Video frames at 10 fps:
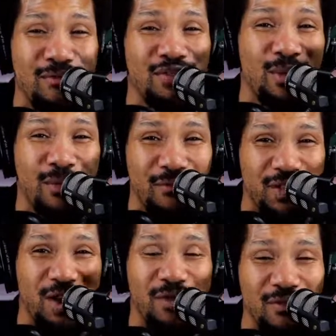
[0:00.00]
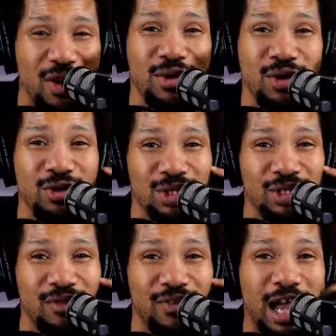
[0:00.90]
very, very, very good
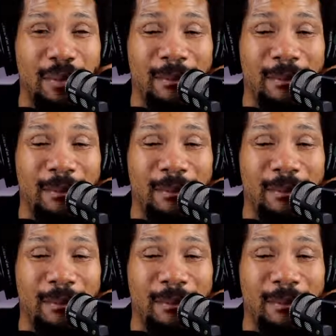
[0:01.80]
stuff.